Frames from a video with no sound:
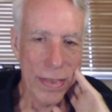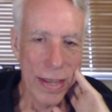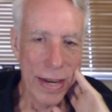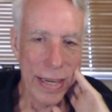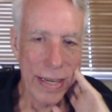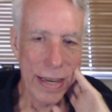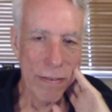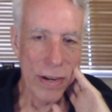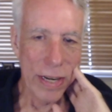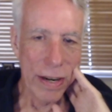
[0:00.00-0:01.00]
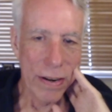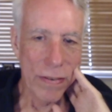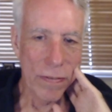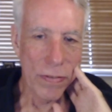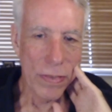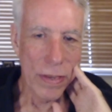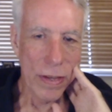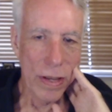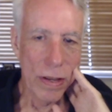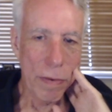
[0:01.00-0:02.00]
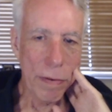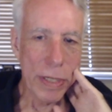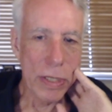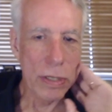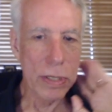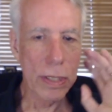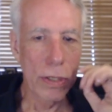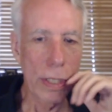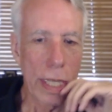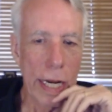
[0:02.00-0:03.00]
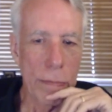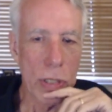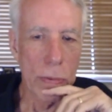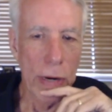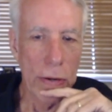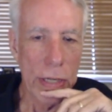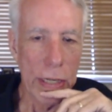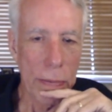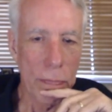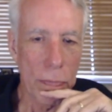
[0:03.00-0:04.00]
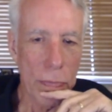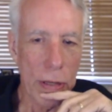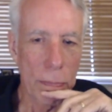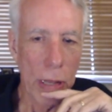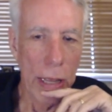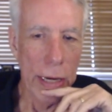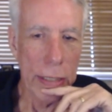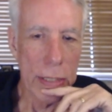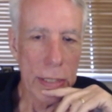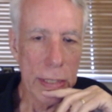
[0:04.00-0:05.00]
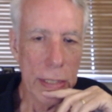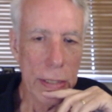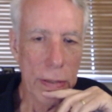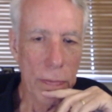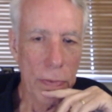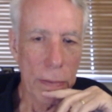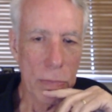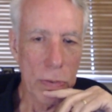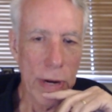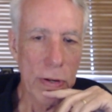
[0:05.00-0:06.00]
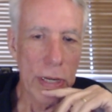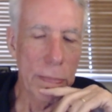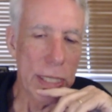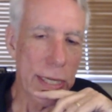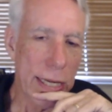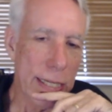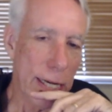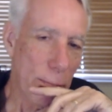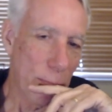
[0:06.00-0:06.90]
I cover here. Maybe it's just good that I'm surrounding him. He blocks. I'm surrounding him in sente.